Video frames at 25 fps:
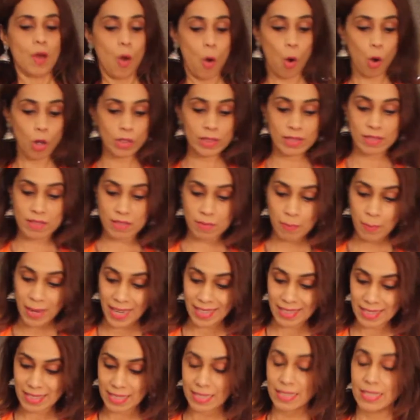All the
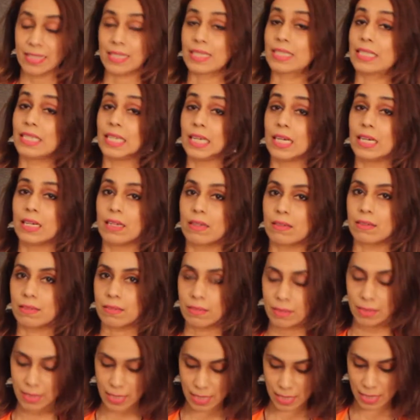spices in here
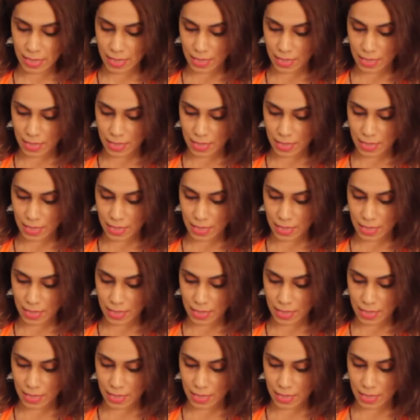in